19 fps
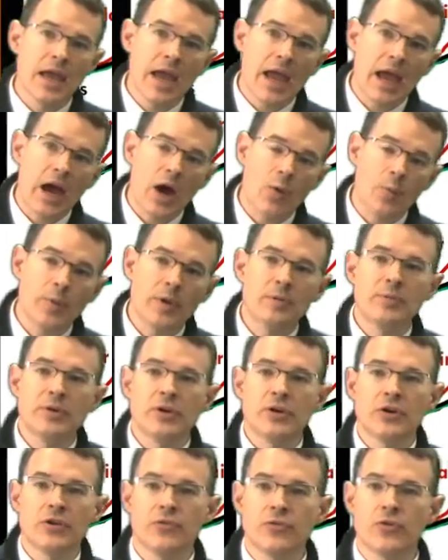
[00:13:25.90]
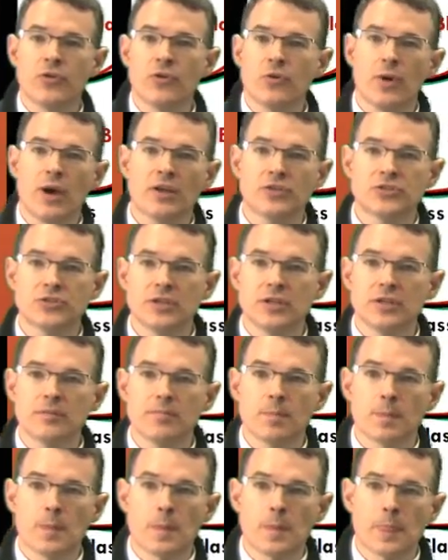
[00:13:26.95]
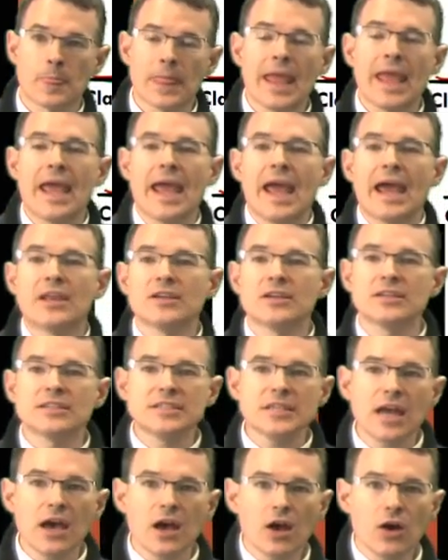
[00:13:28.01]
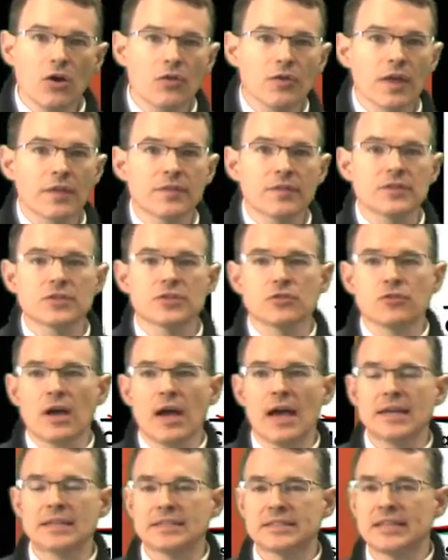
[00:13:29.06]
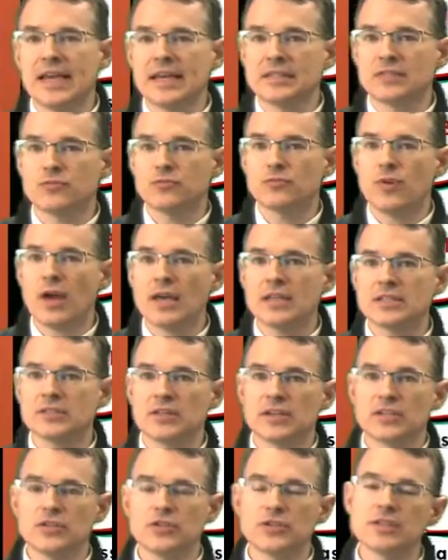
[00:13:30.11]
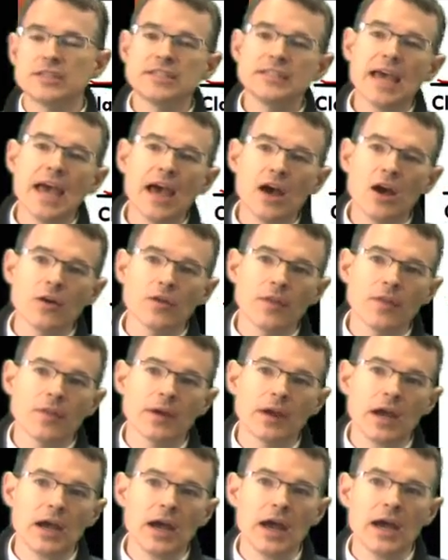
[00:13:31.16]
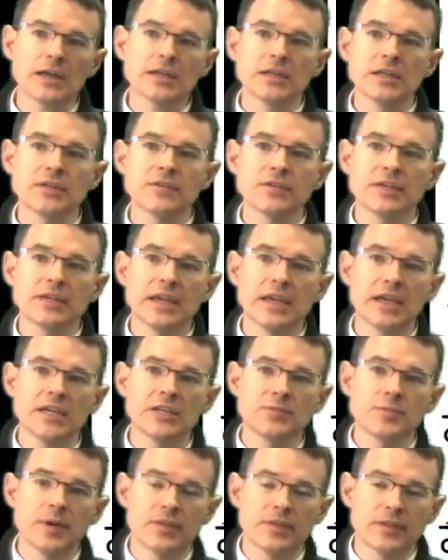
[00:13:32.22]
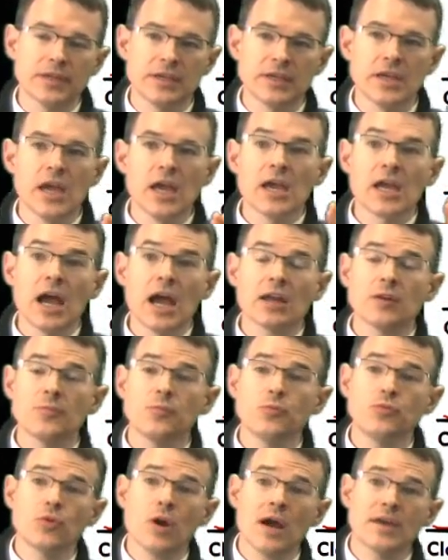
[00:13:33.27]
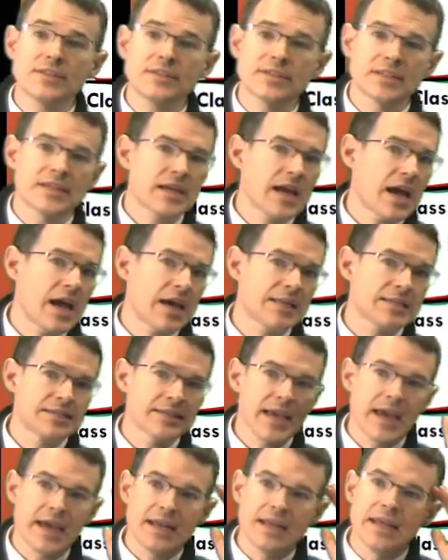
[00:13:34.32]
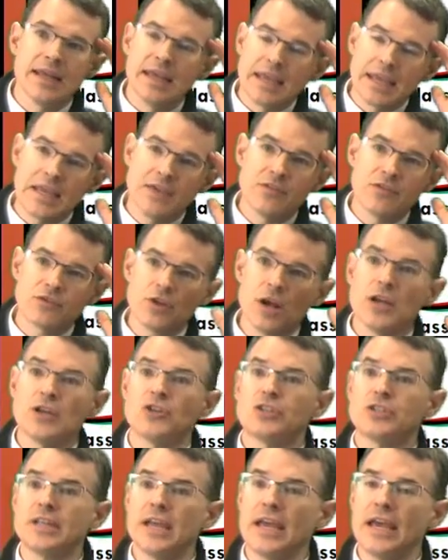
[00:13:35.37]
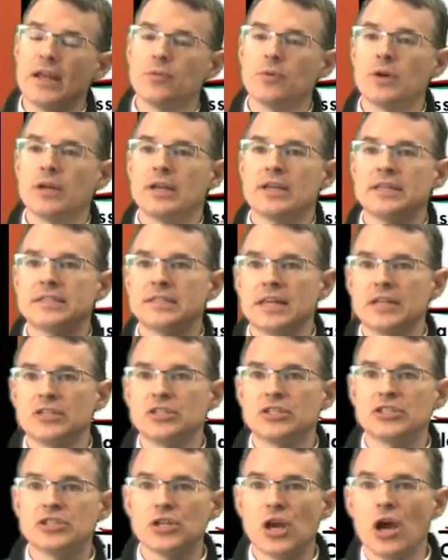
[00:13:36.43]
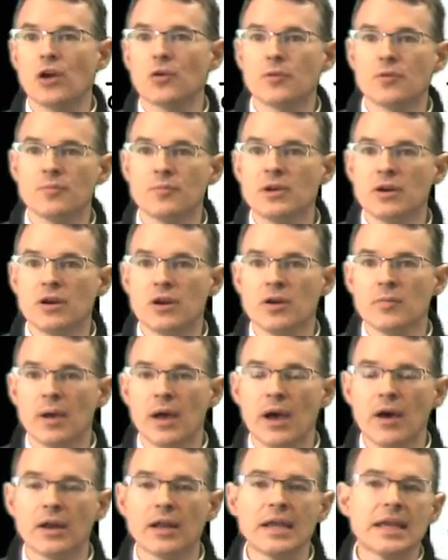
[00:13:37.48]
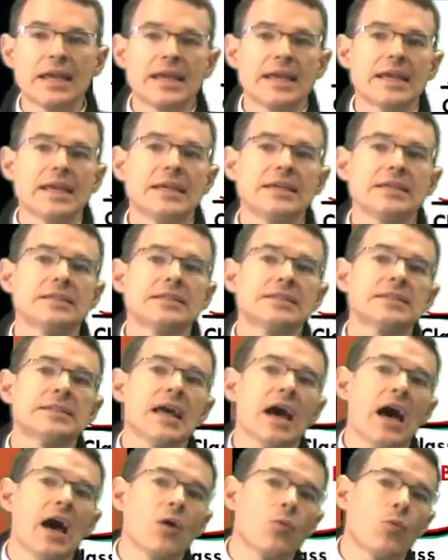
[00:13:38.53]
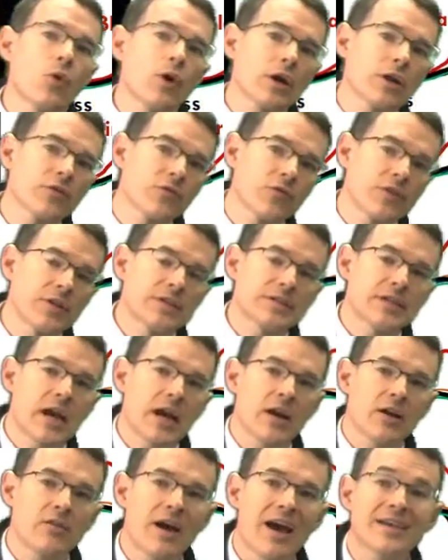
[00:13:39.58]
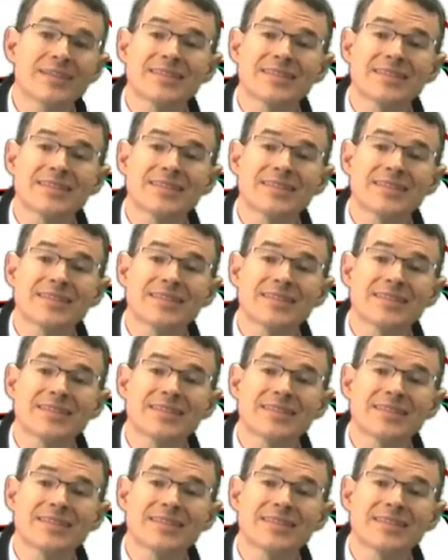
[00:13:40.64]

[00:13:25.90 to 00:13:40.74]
helping Mira through the question. And you can tell that this class gets restless. You can tell that the cognitive engagement, the cognitive processing of the content, even trying to understand what it is that she's talking with Mira about, is not working for the entire class.